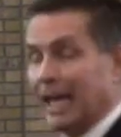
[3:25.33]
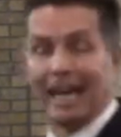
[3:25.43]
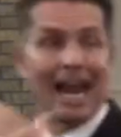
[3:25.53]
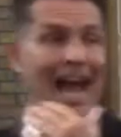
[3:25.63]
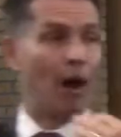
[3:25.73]

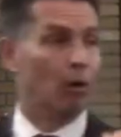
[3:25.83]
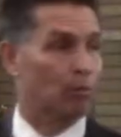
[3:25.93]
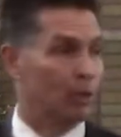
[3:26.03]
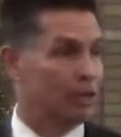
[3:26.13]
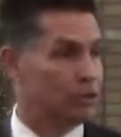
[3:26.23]
and our
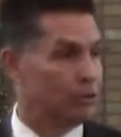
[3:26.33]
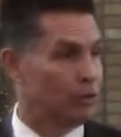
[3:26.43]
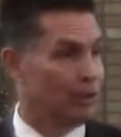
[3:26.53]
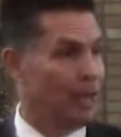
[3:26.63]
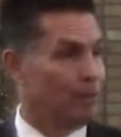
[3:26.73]

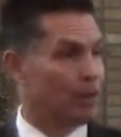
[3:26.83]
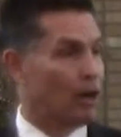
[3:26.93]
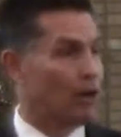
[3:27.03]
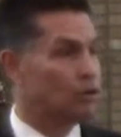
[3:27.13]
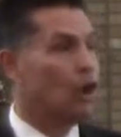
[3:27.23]
priesthood
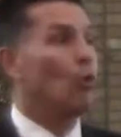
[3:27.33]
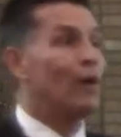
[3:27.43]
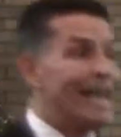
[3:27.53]
because we